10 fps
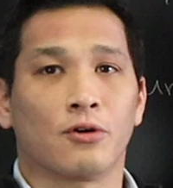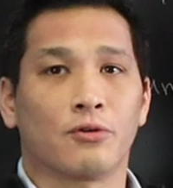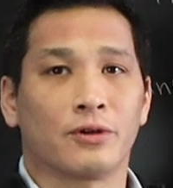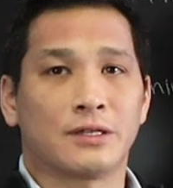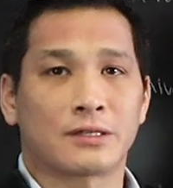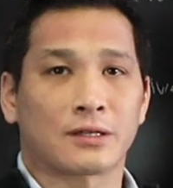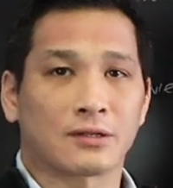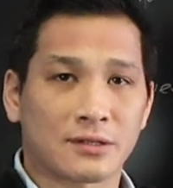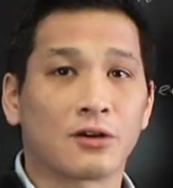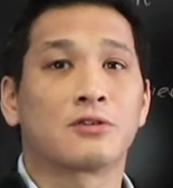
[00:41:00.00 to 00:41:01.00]
is that the
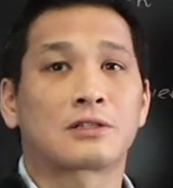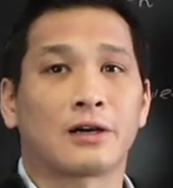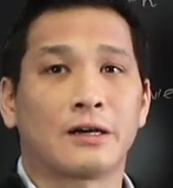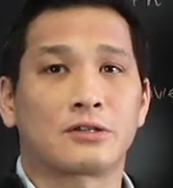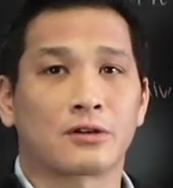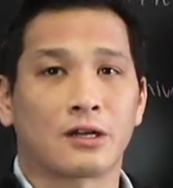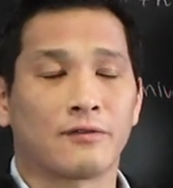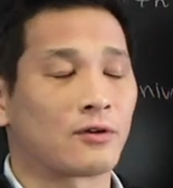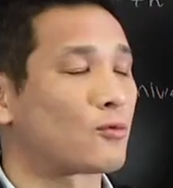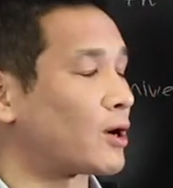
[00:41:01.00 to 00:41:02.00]
Stokes lines are
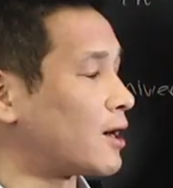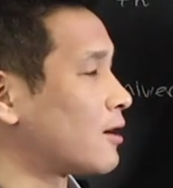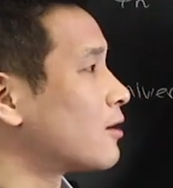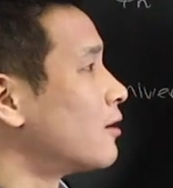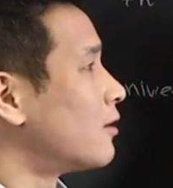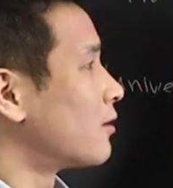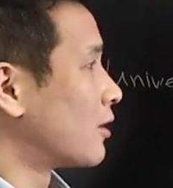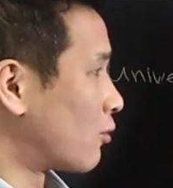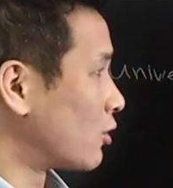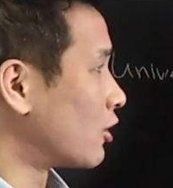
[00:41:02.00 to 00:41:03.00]
given where the
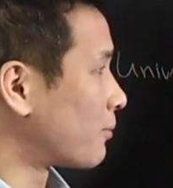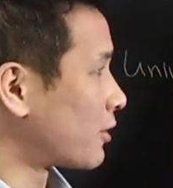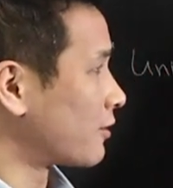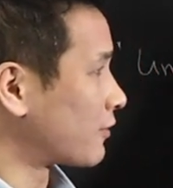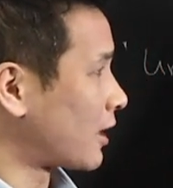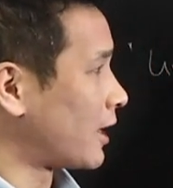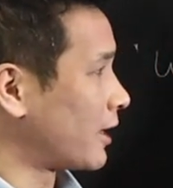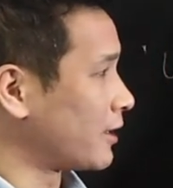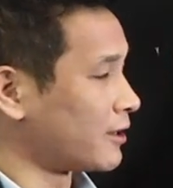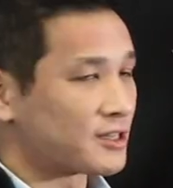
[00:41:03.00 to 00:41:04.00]
real part of chi
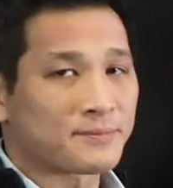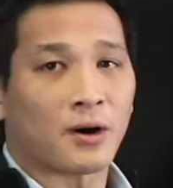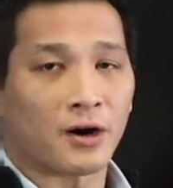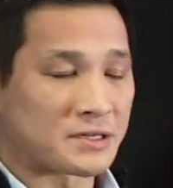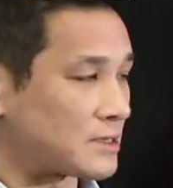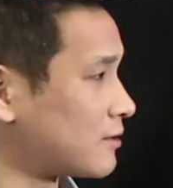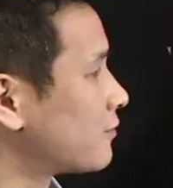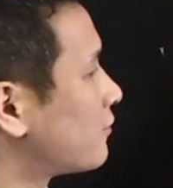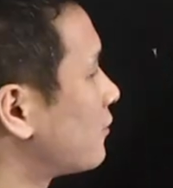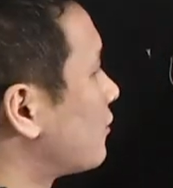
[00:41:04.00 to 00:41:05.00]
is positive.
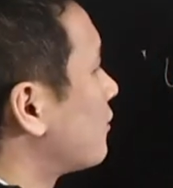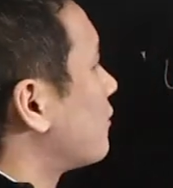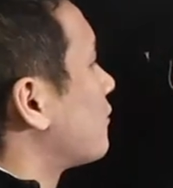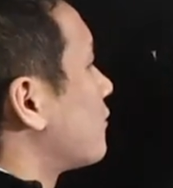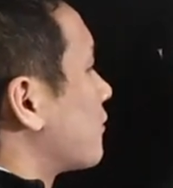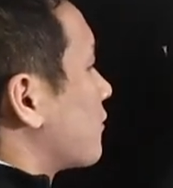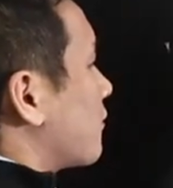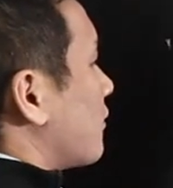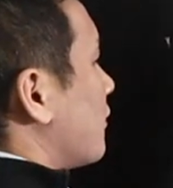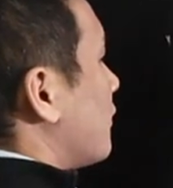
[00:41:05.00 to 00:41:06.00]

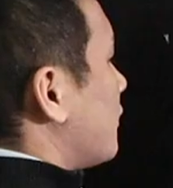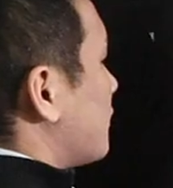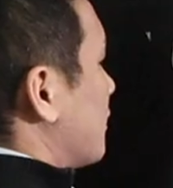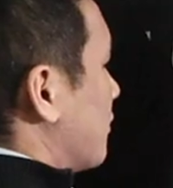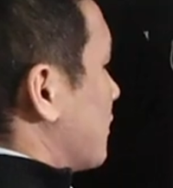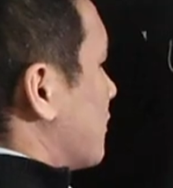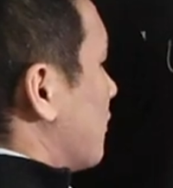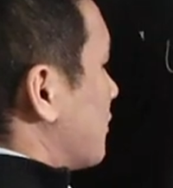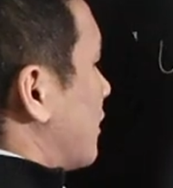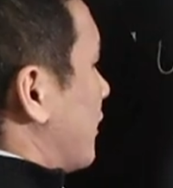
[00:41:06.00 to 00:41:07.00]
So the
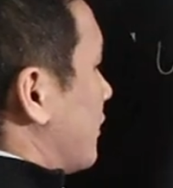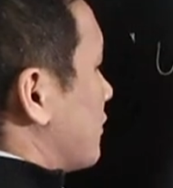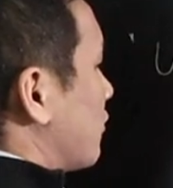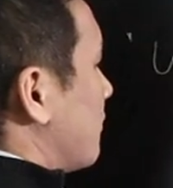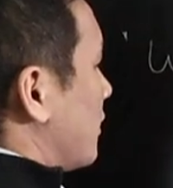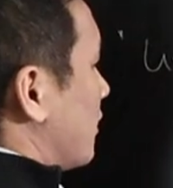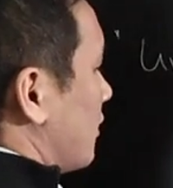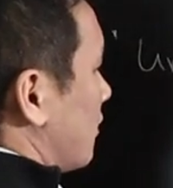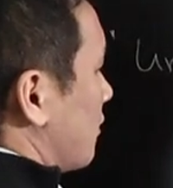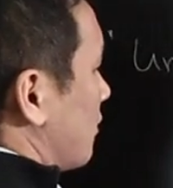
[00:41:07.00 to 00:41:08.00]
Stokes lines will be